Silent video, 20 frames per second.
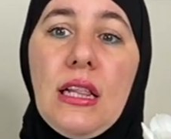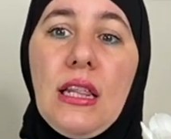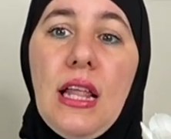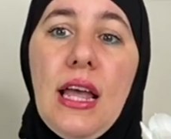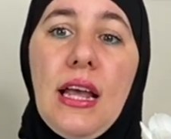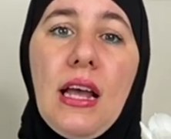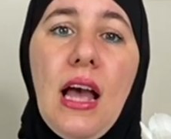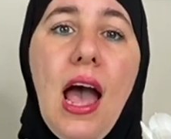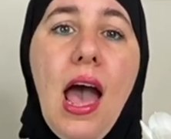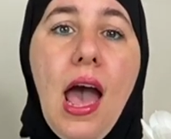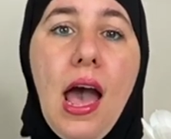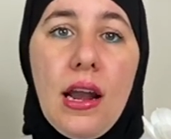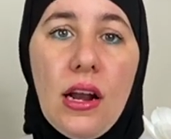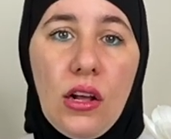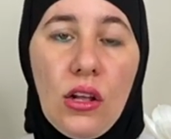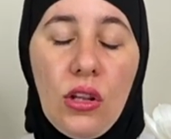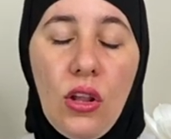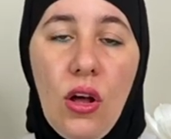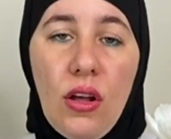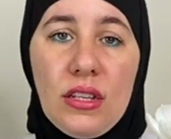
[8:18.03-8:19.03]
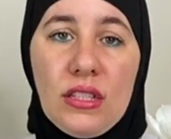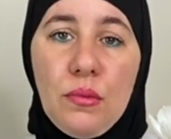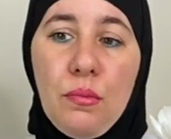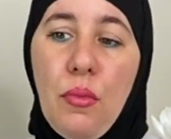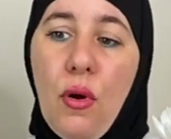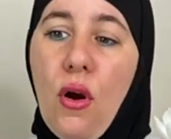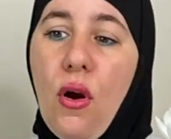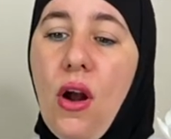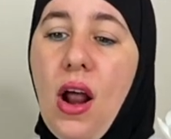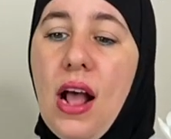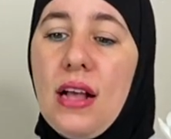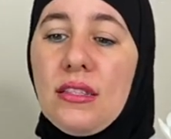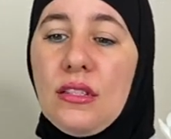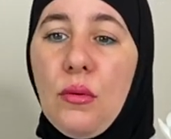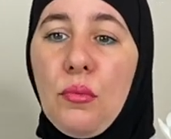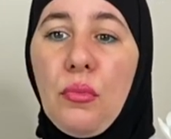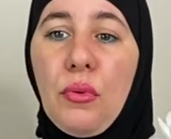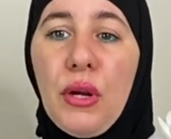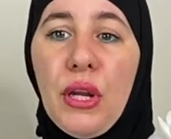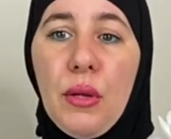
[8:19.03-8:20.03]
like a henna gloss bar as
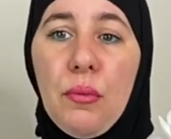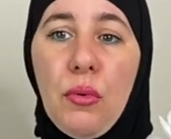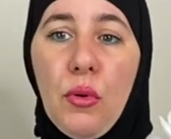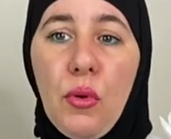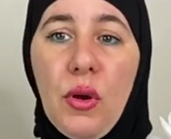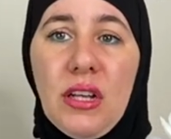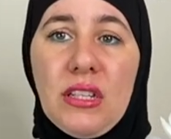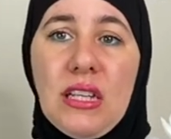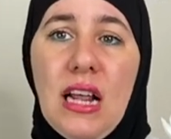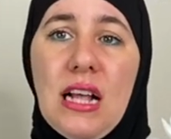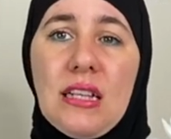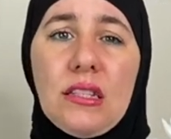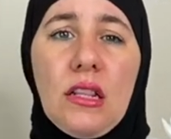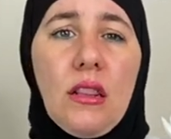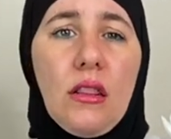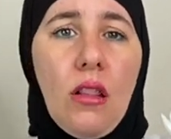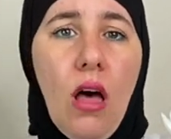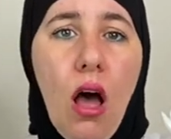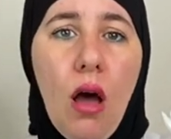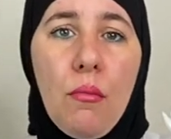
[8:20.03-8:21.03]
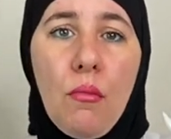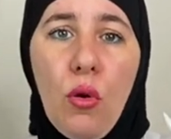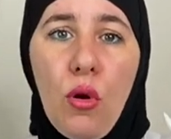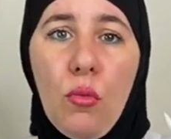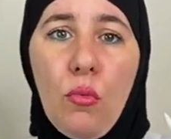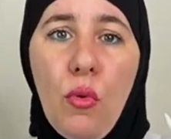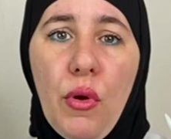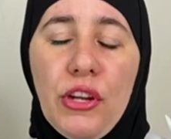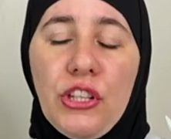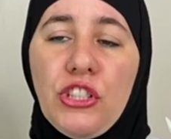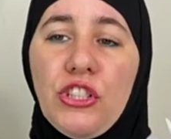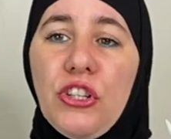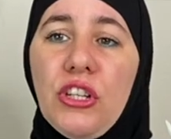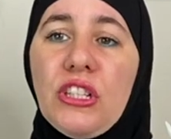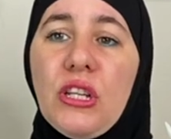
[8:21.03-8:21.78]
a pre-poo because it has a lot more moisture.